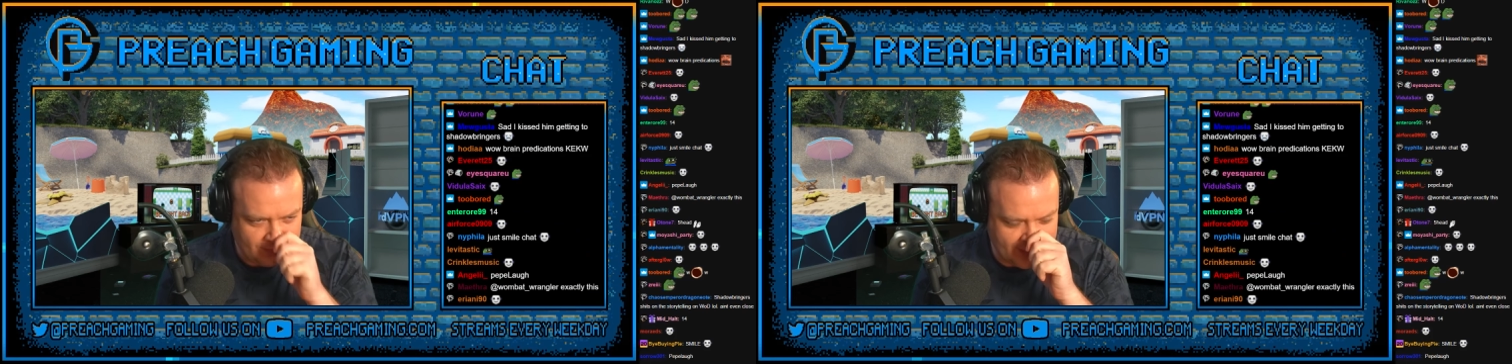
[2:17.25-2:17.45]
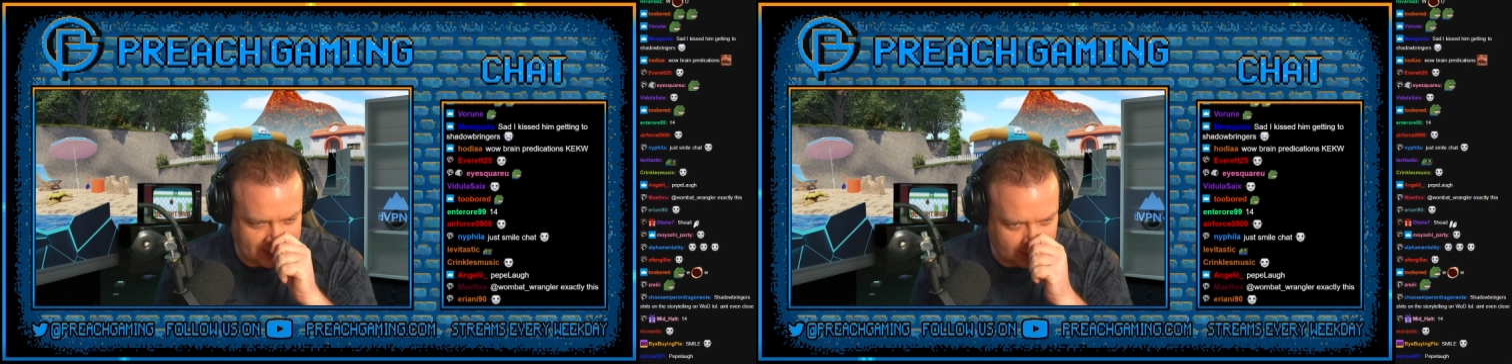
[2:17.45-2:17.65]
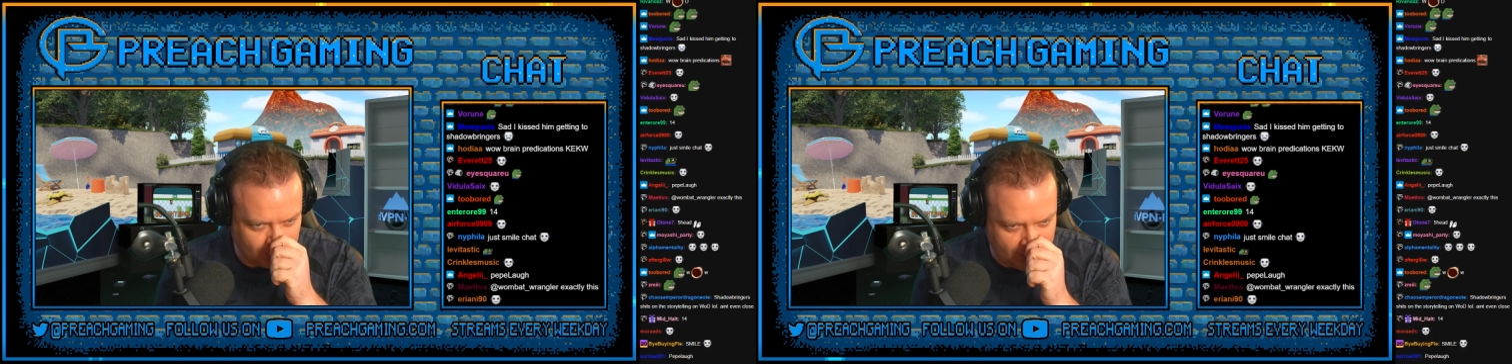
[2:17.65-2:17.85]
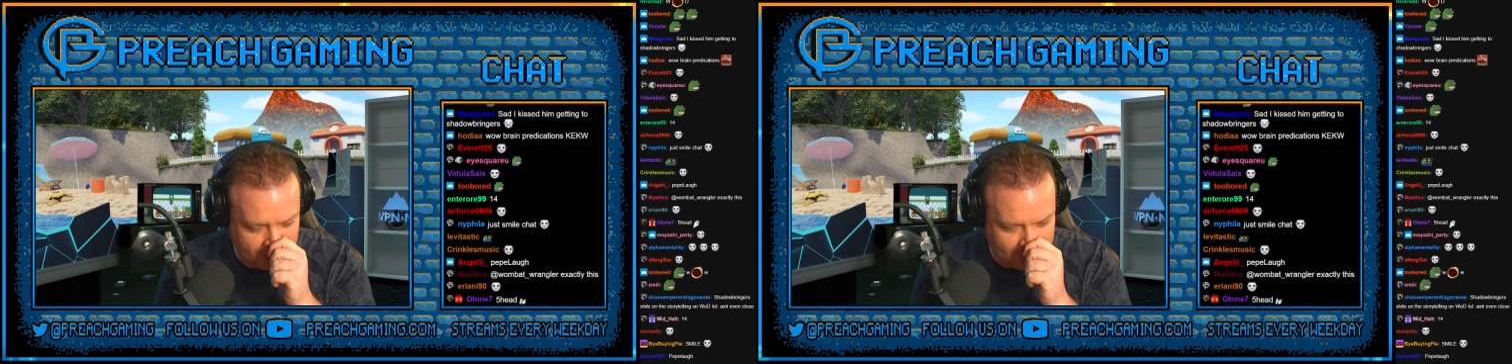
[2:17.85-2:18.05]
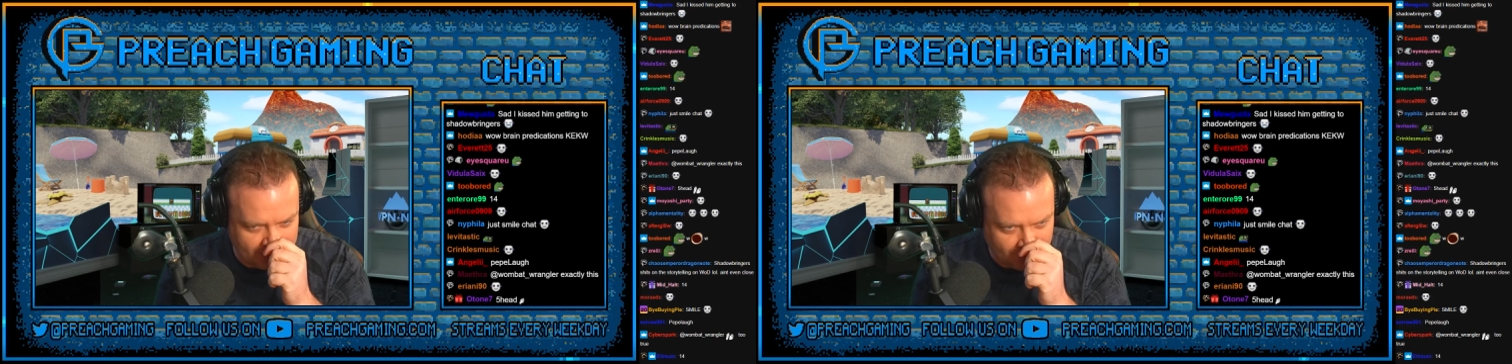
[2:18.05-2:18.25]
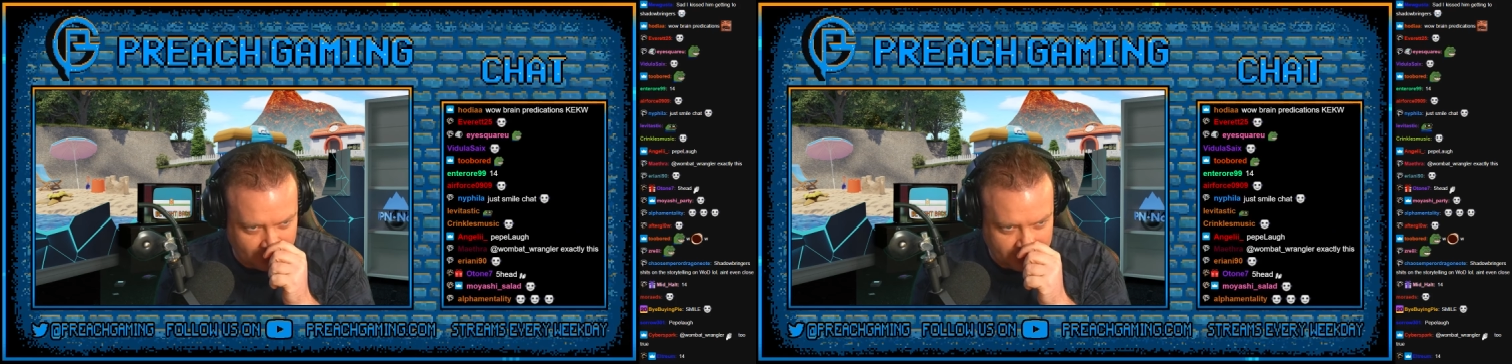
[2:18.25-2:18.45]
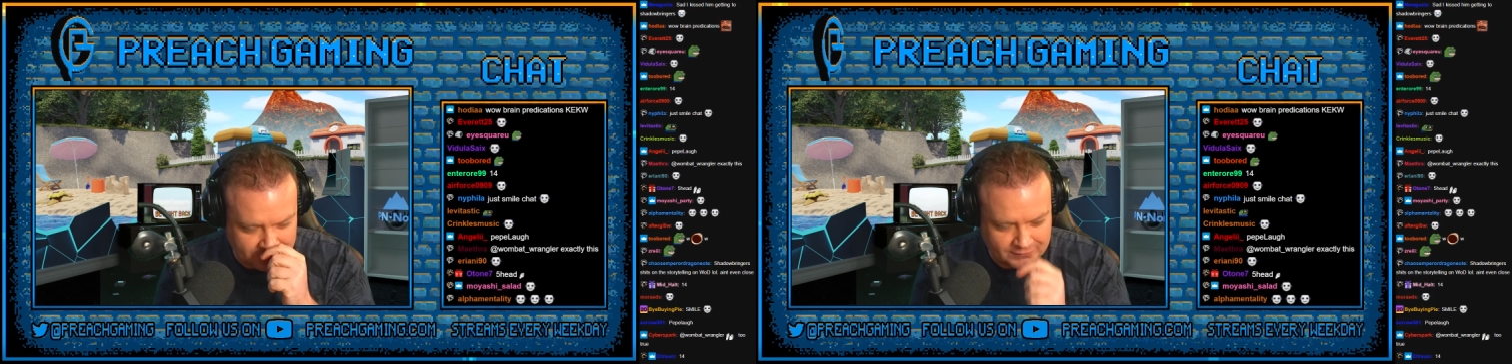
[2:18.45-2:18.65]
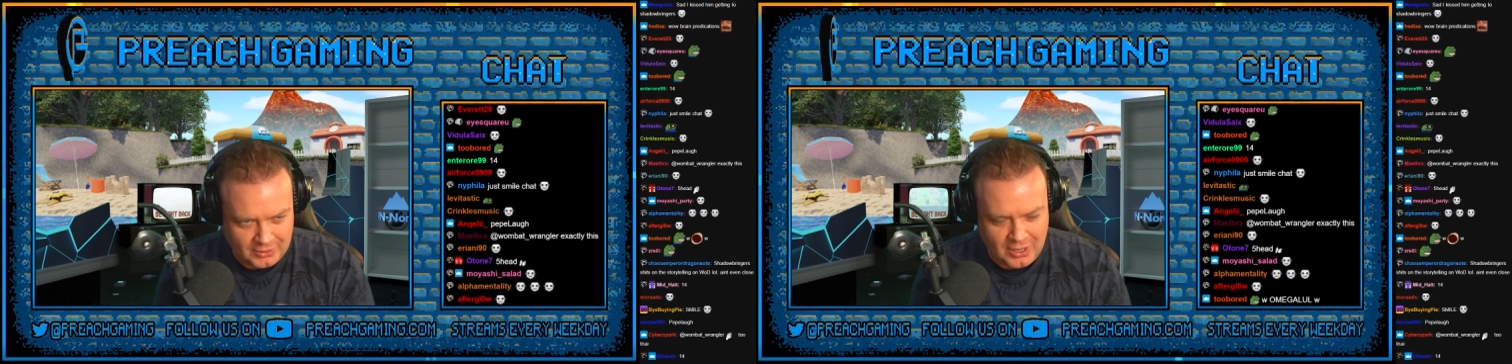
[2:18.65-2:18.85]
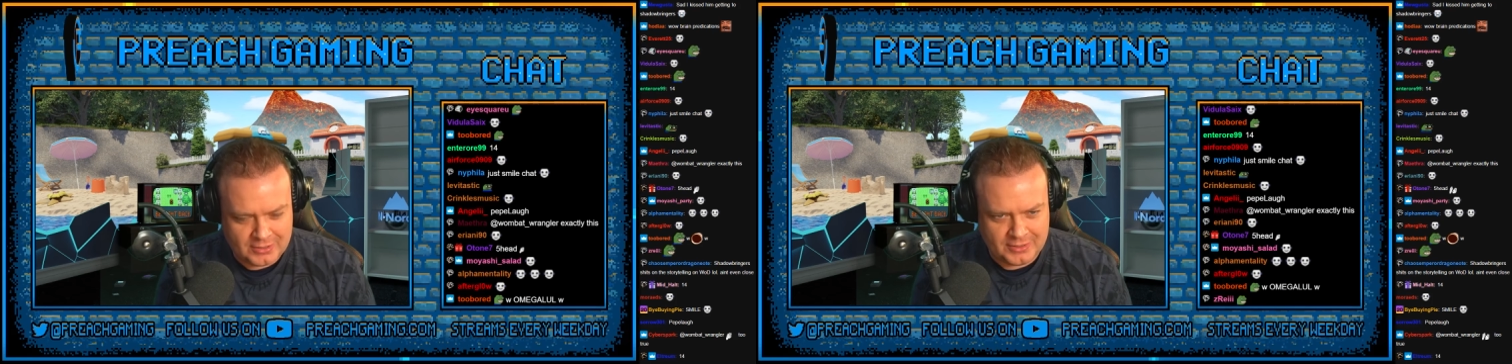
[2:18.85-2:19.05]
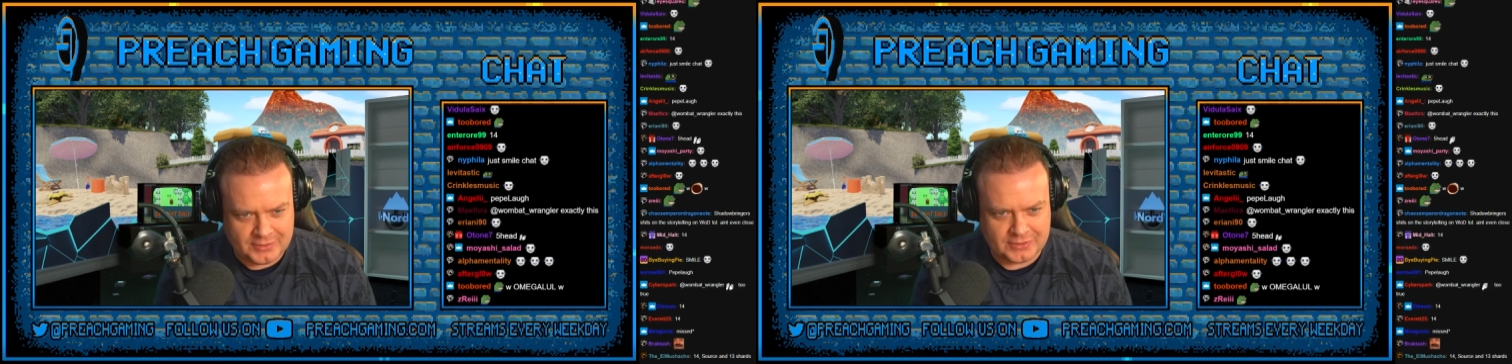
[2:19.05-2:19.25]
There's the one where the Warriors of
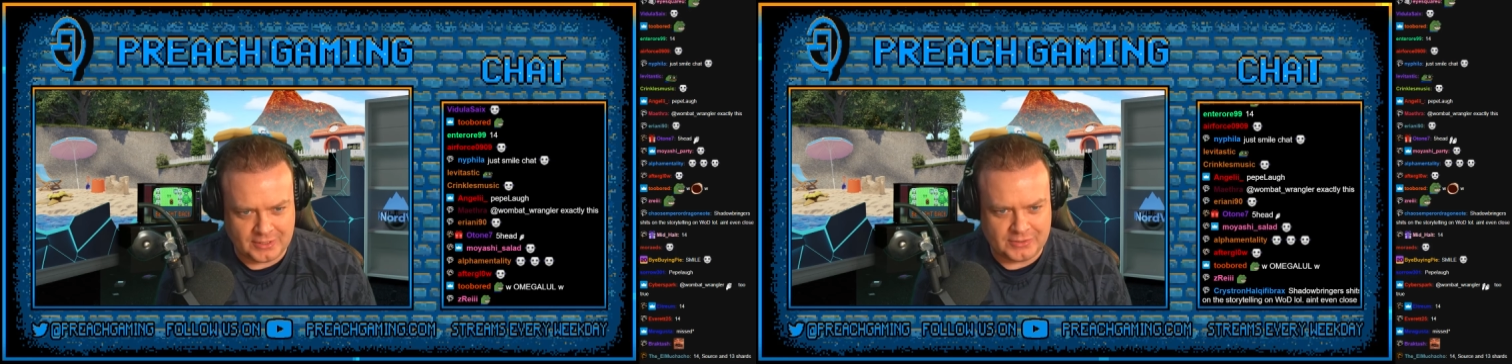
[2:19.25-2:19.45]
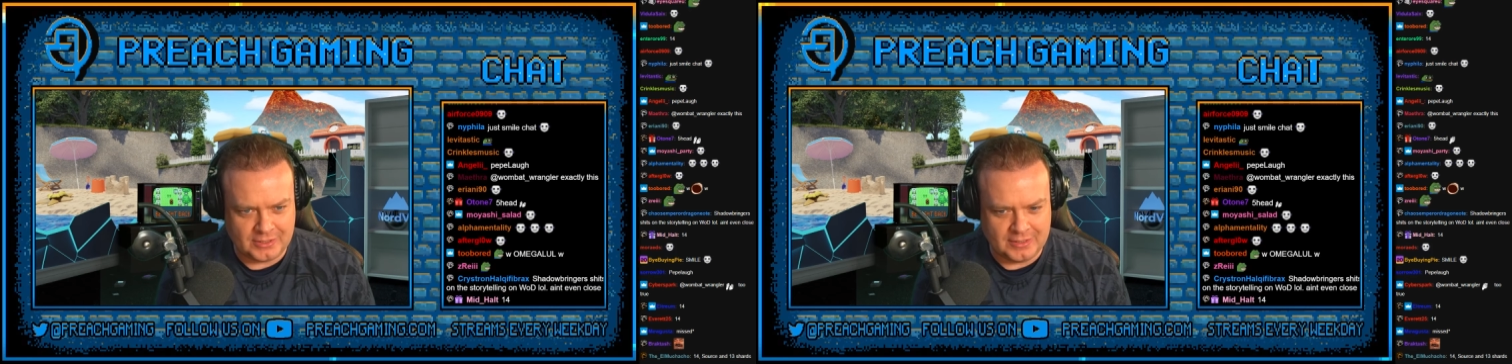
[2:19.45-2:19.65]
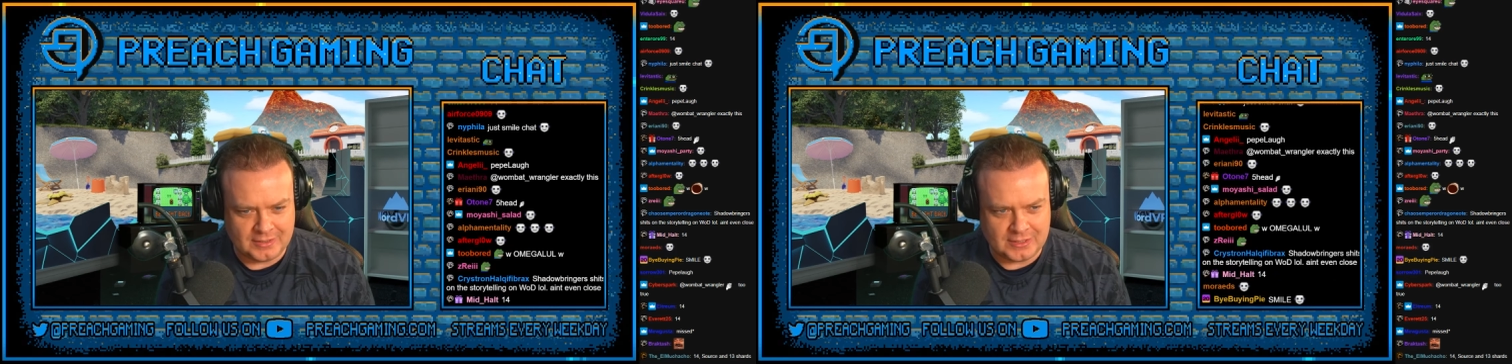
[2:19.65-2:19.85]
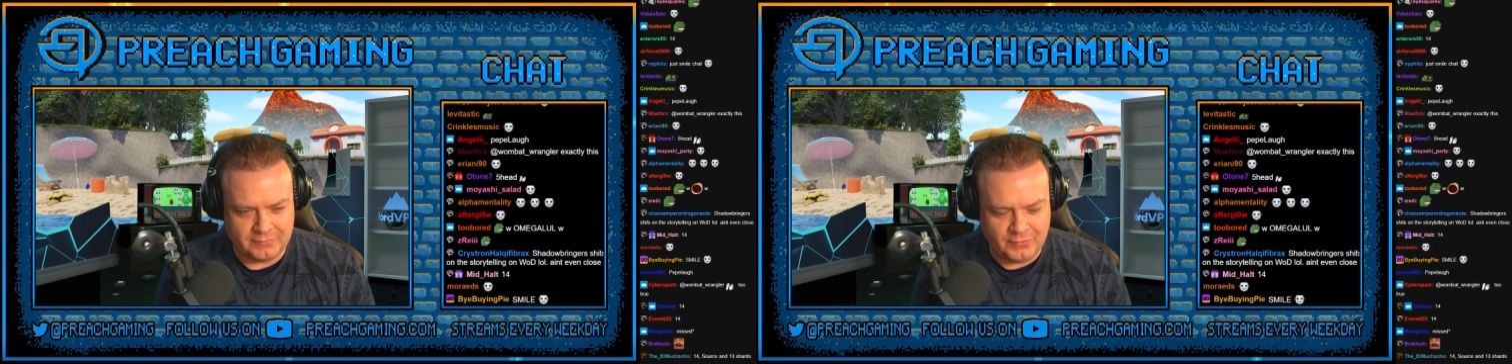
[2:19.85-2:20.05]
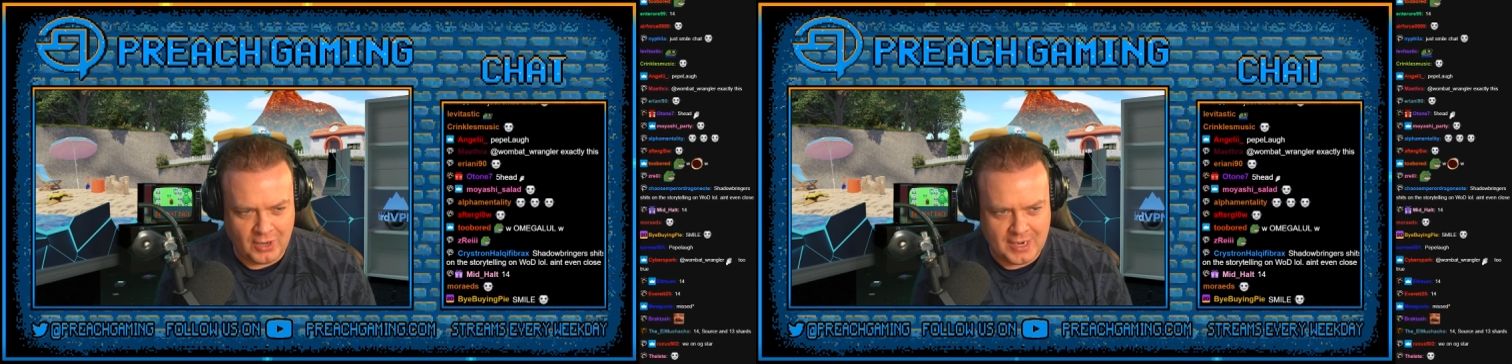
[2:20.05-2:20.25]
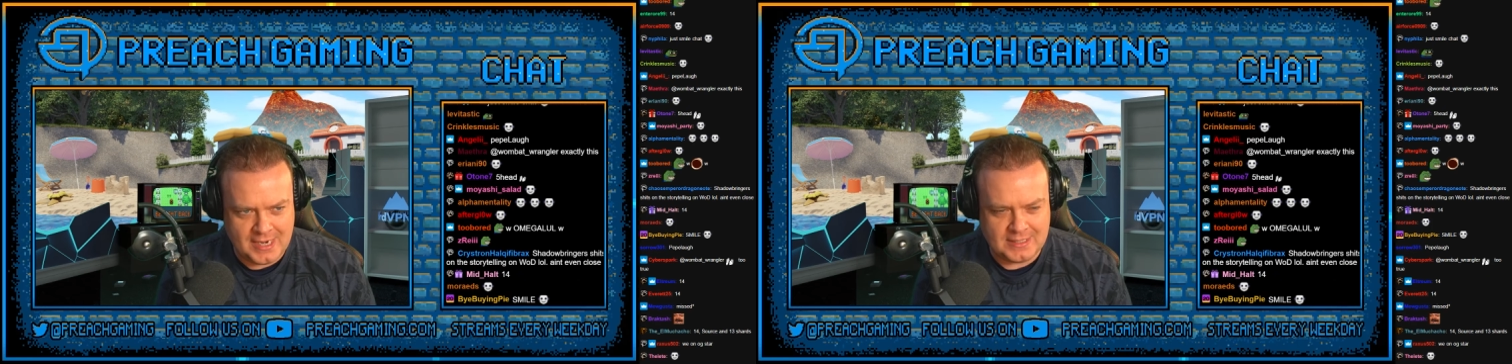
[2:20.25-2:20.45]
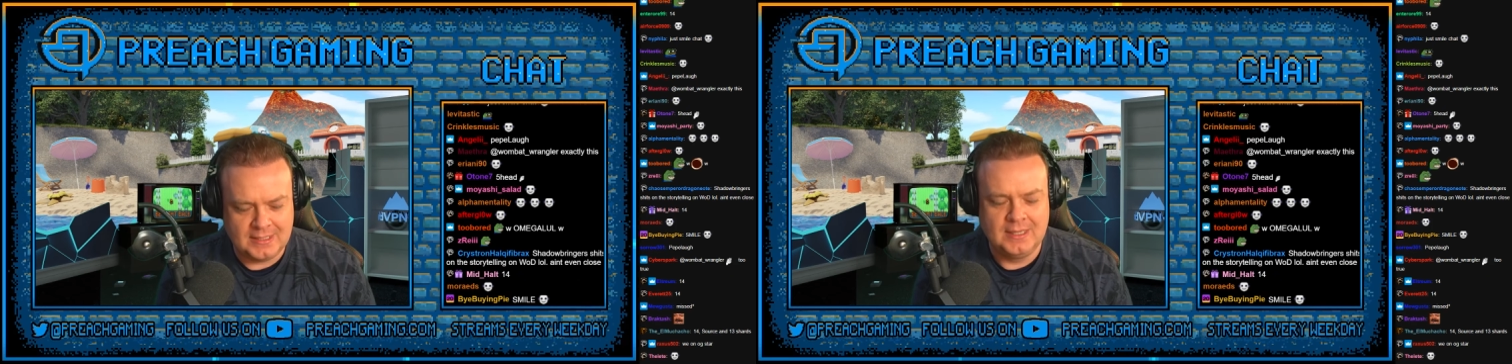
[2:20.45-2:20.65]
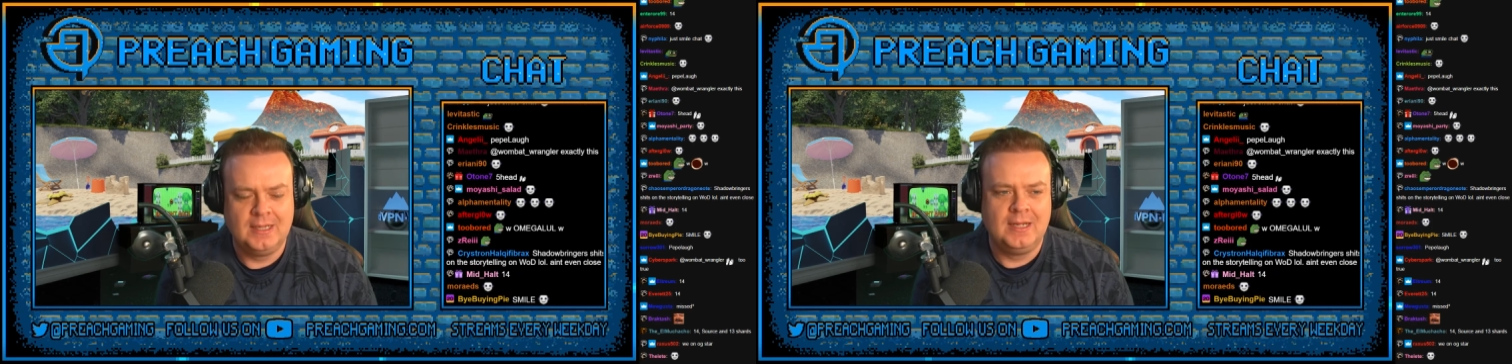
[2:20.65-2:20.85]
Darkness got turned into the Void.